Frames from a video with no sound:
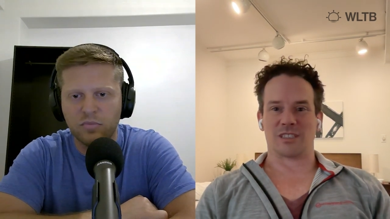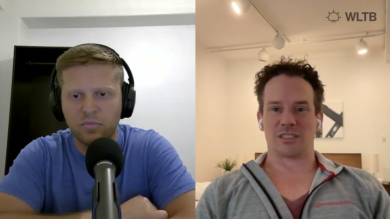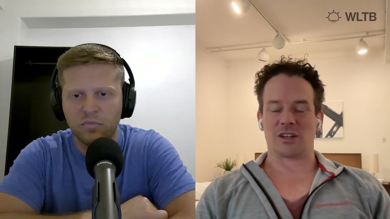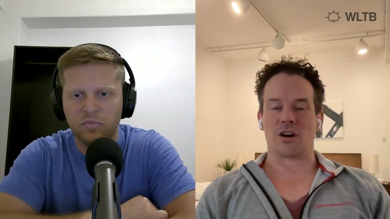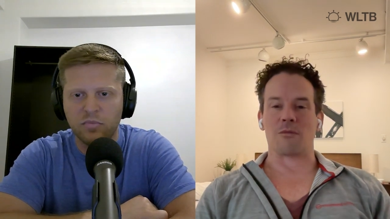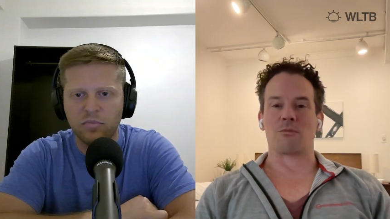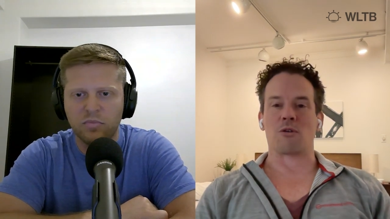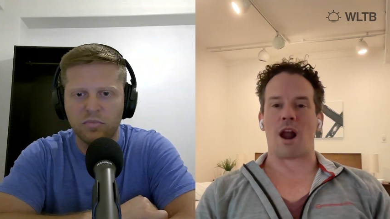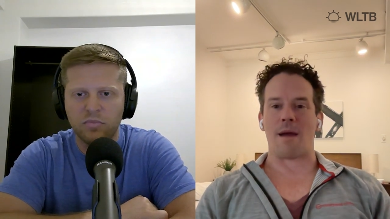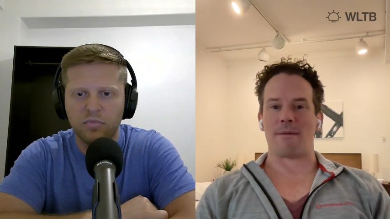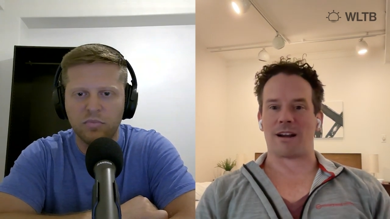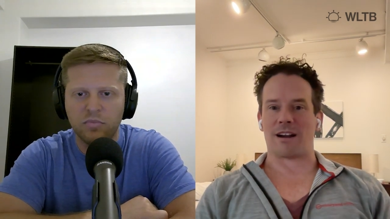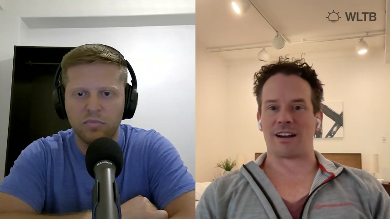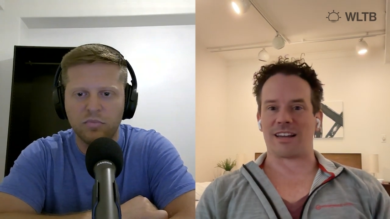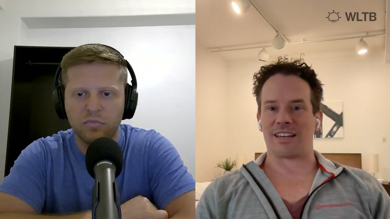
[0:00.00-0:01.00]
Speaker 1: Her
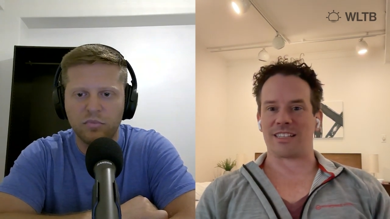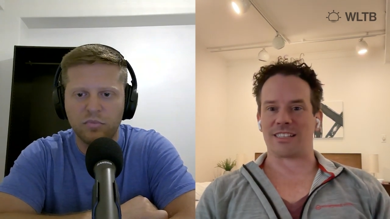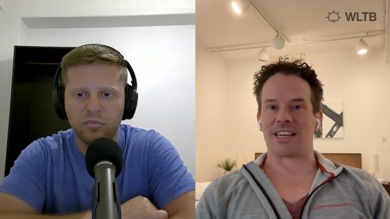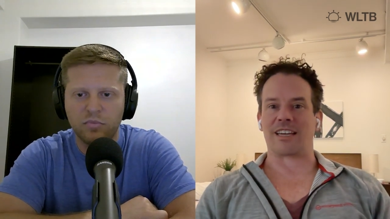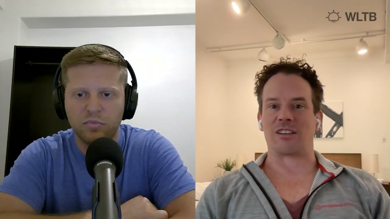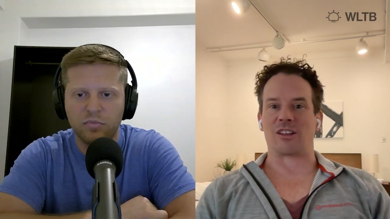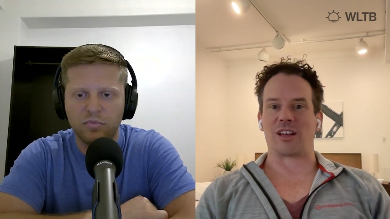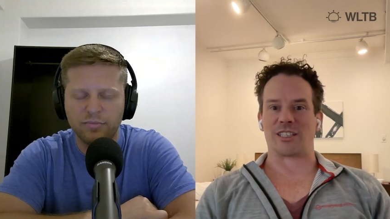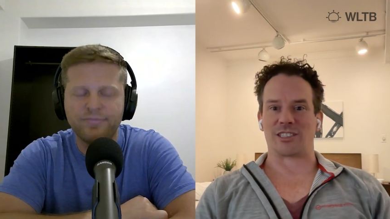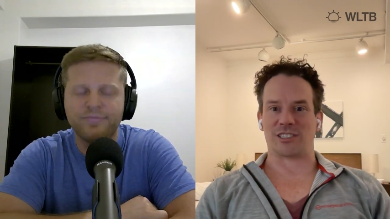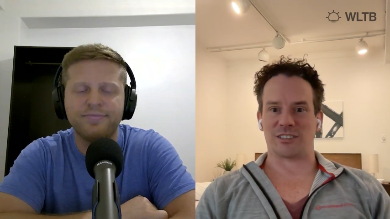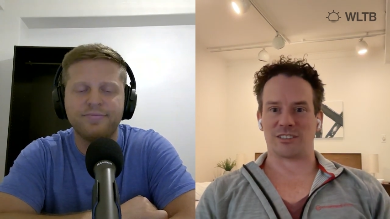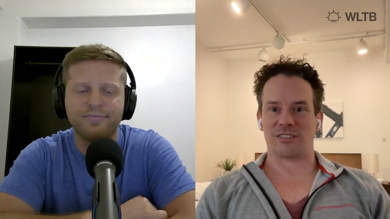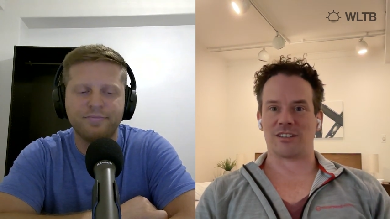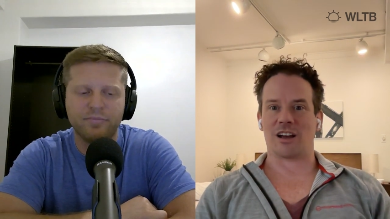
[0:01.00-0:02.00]
primary is
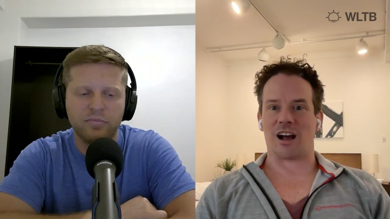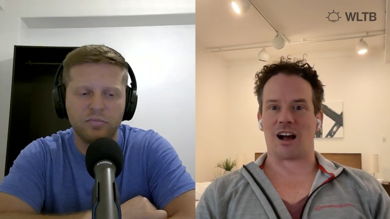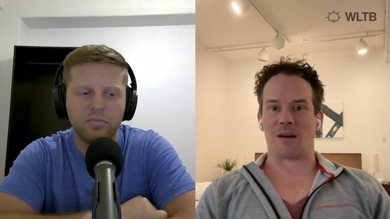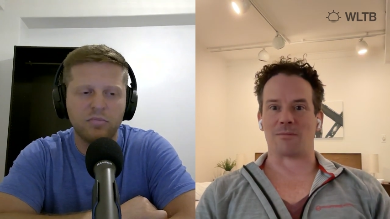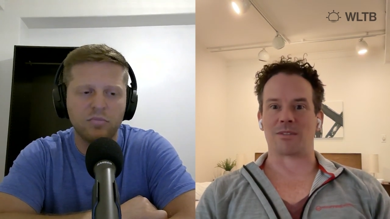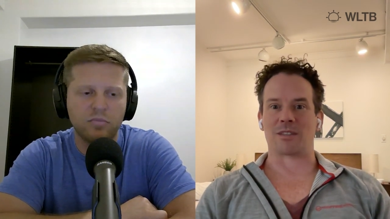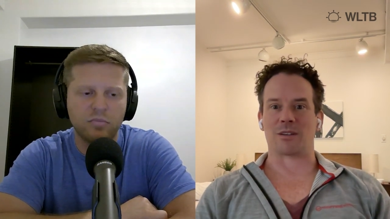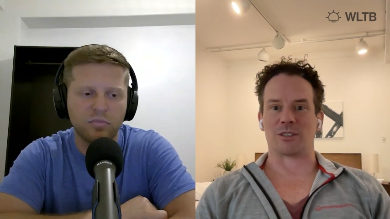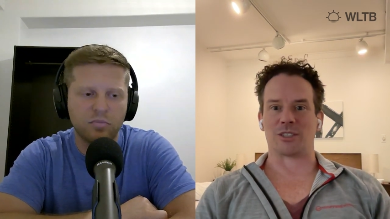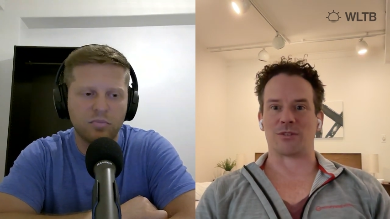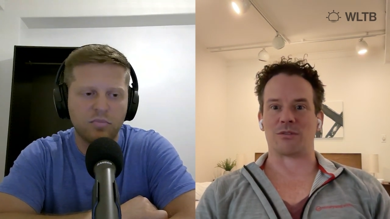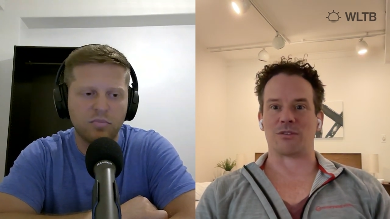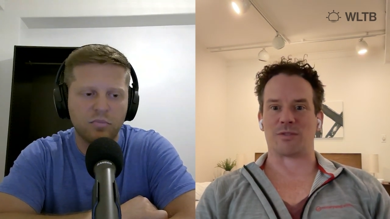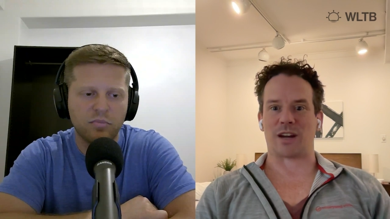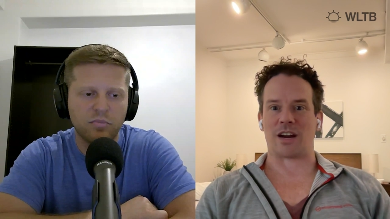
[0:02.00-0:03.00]
English, um so she
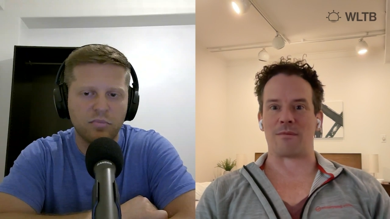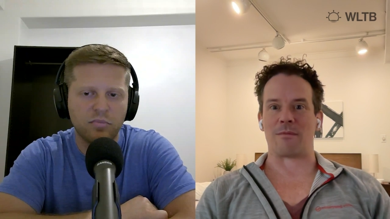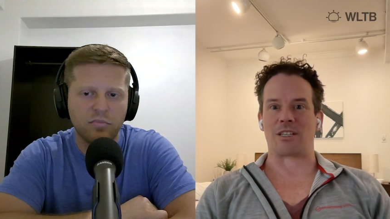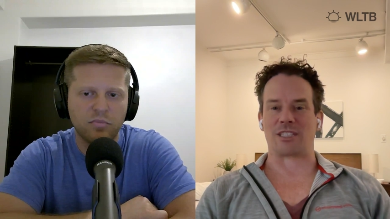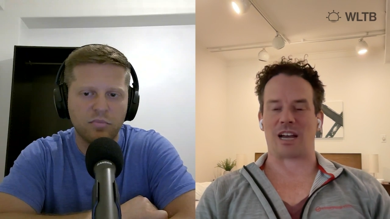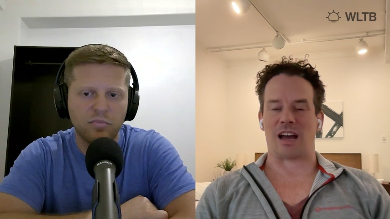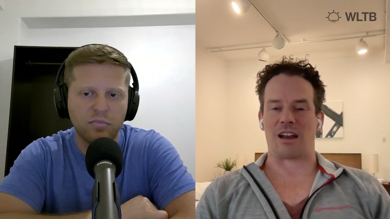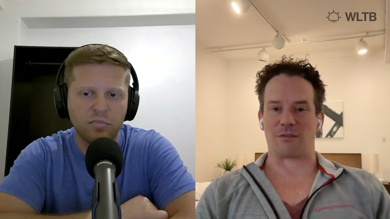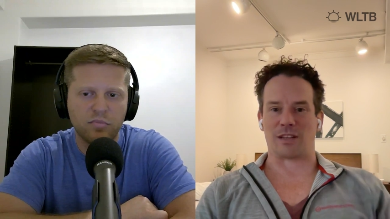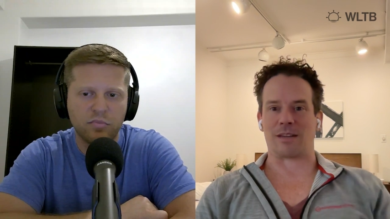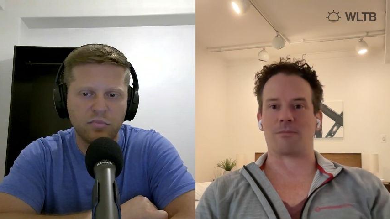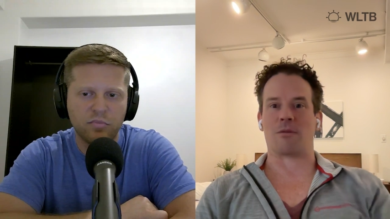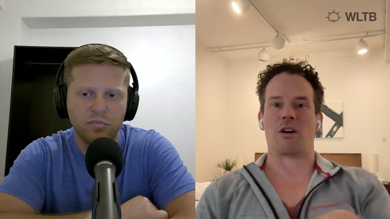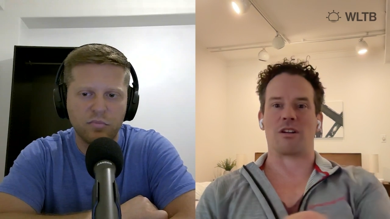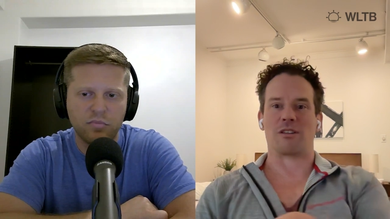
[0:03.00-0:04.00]
was very much kind of
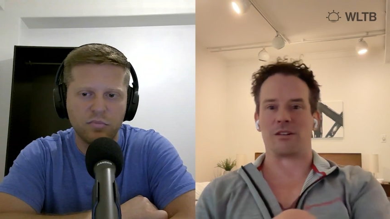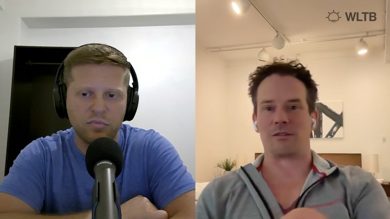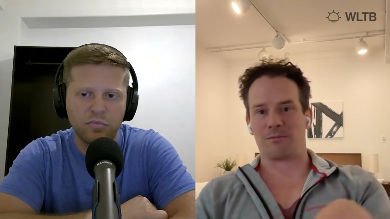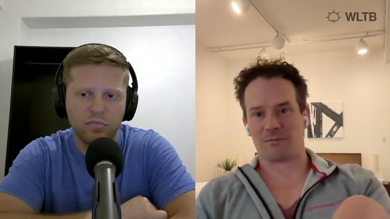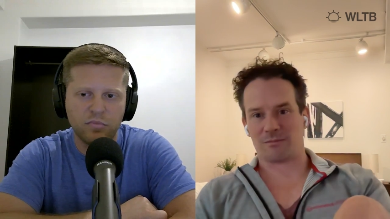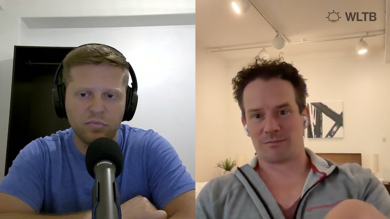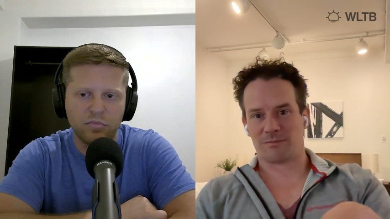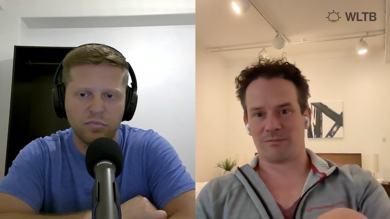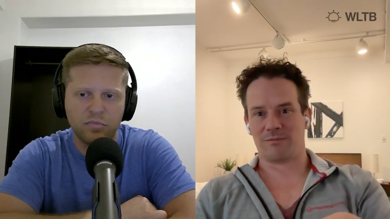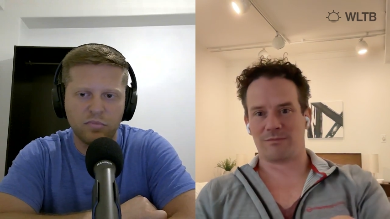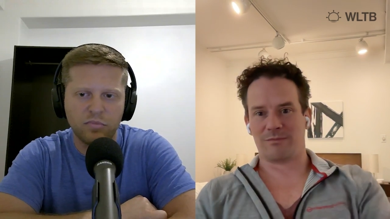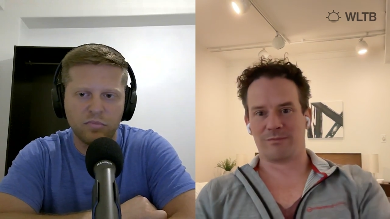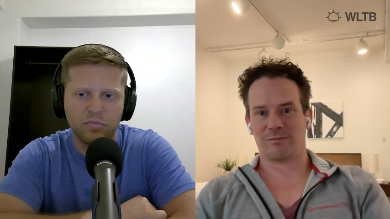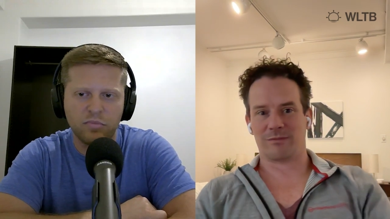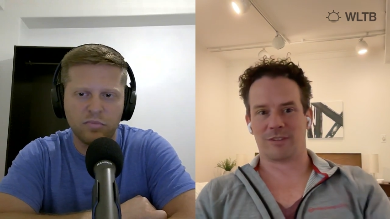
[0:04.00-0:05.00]
like part of
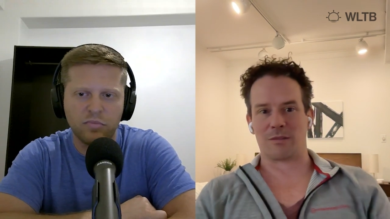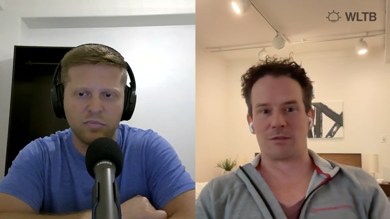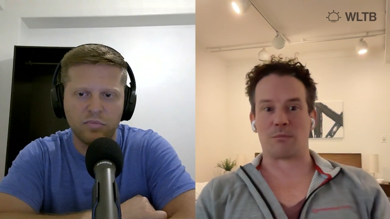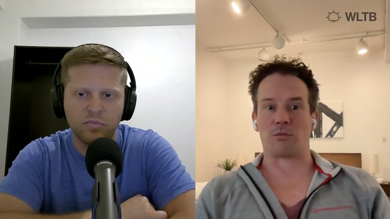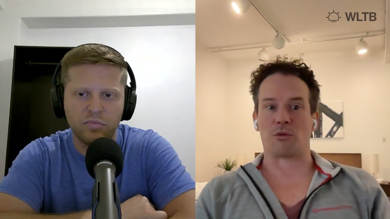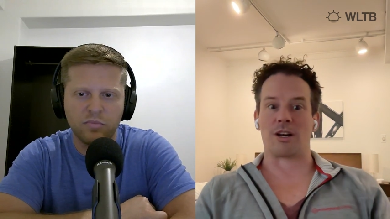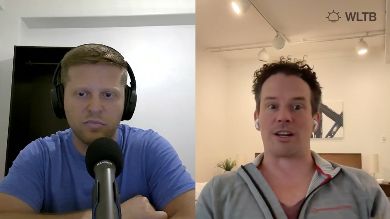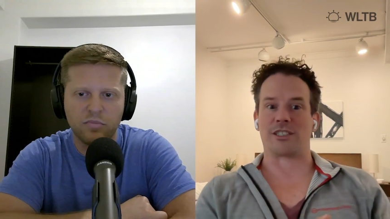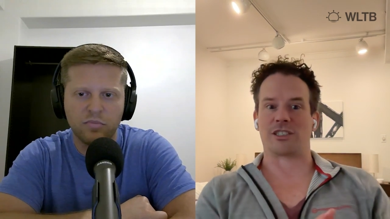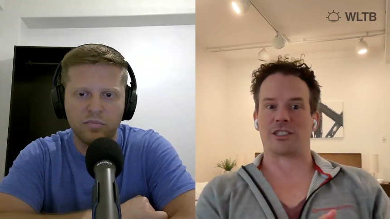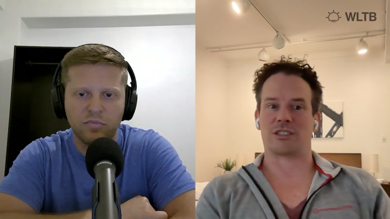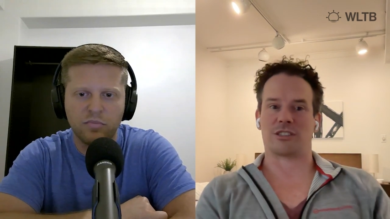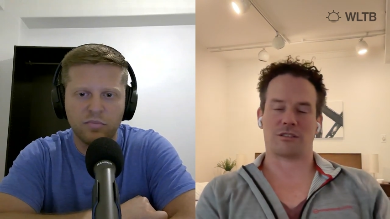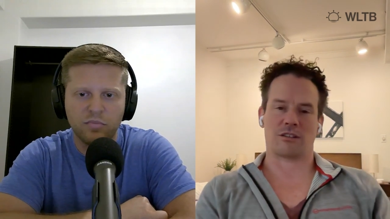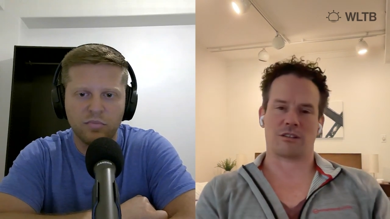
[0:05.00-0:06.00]
the the
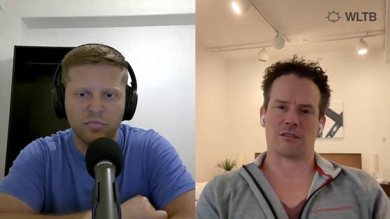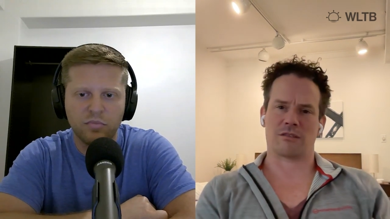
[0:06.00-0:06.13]
British